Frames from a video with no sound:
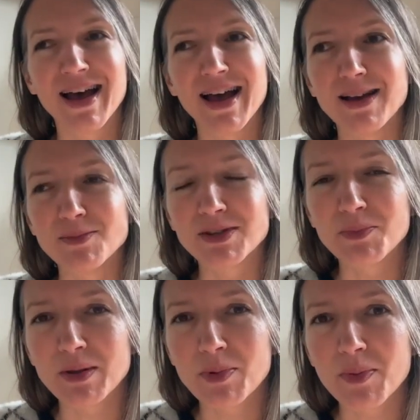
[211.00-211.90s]
So
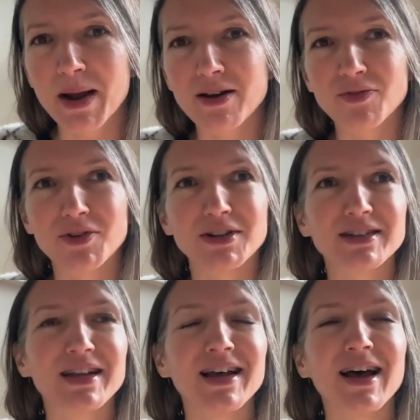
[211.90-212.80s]
be prepared for
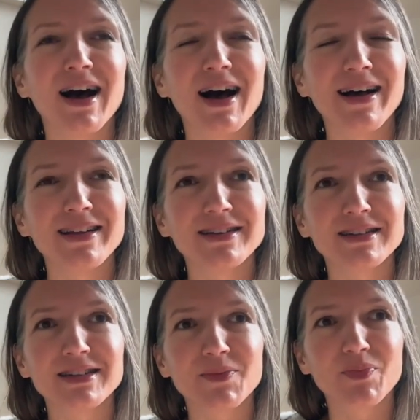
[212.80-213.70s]
it.
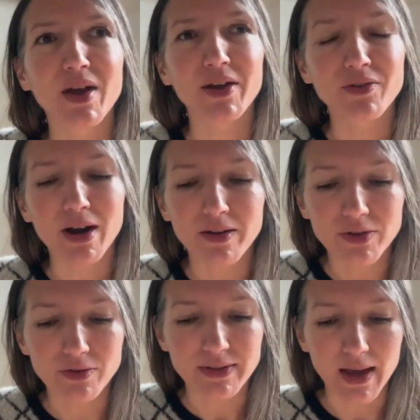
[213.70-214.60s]
And I arrived
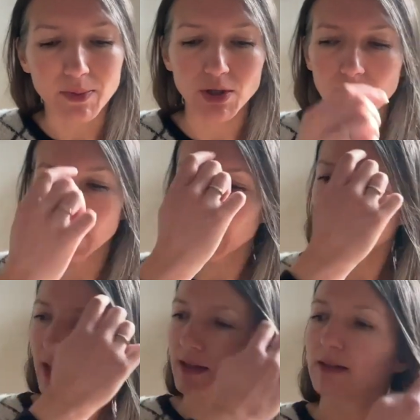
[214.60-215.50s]
at reception
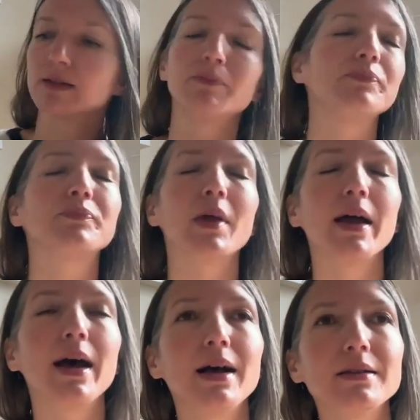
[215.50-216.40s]
and
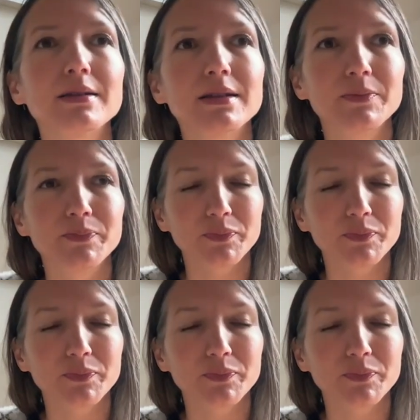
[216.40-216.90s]
I asked